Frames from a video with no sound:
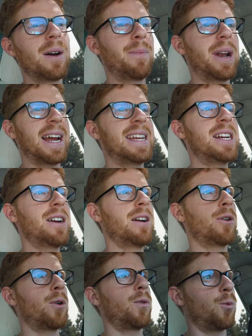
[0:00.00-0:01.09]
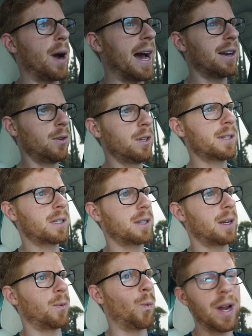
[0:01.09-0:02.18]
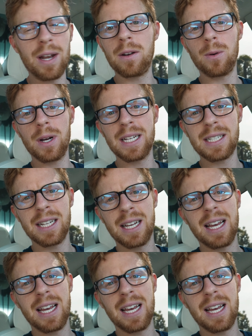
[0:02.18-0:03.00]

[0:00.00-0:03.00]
But I hear rattles and wind noise,